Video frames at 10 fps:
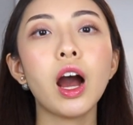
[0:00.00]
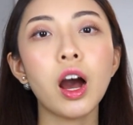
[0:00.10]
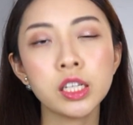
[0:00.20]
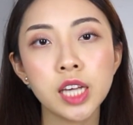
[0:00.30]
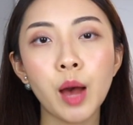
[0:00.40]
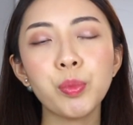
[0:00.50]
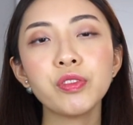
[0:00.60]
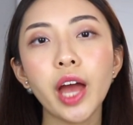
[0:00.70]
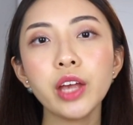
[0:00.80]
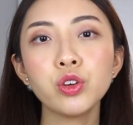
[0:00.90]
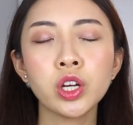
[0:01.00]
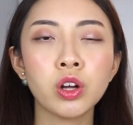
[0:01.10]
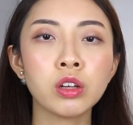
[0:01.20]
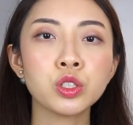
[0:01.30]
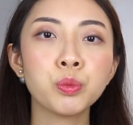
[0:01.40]
On top of that, you
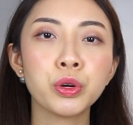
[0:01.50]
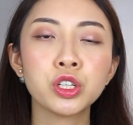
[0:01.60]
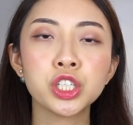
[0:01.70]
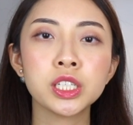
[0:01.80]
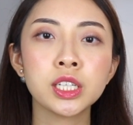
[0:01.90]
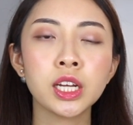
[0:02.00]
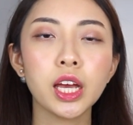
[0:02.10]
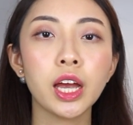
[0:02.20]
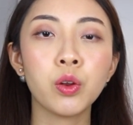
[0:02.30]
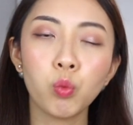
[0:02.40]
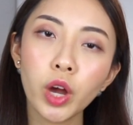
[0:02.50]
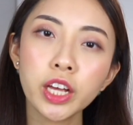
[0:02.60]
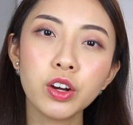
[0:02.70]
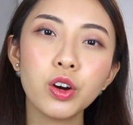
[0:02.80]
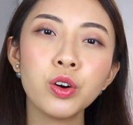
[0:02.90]
can also purchase it in
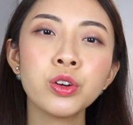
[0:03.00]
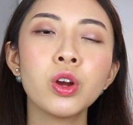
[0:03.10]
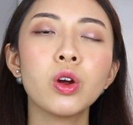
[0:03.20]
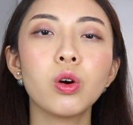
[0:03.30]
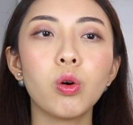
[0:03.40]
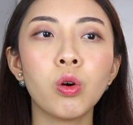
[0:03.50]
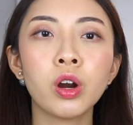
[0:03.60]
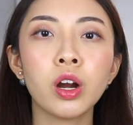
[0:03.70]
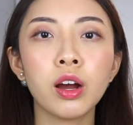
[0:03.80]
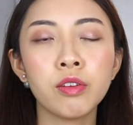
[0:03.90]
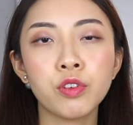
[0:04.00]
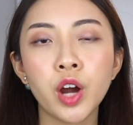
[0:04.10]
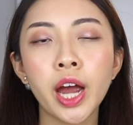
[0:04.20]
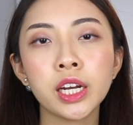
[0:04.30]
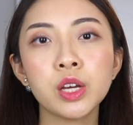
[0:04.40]
white gold or a
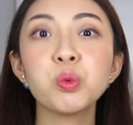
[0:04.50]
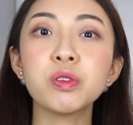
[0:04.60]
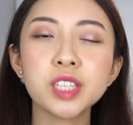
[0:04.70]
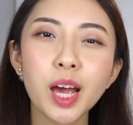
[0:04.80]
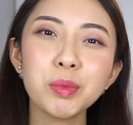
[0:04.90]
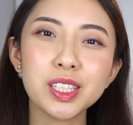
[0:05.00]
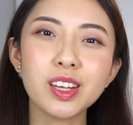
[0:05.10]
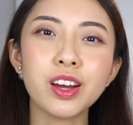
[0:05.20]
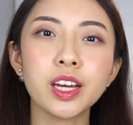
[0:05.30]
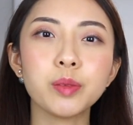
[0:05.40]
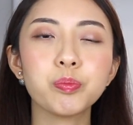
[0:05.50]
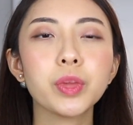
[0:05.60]
variety with diamonds on it.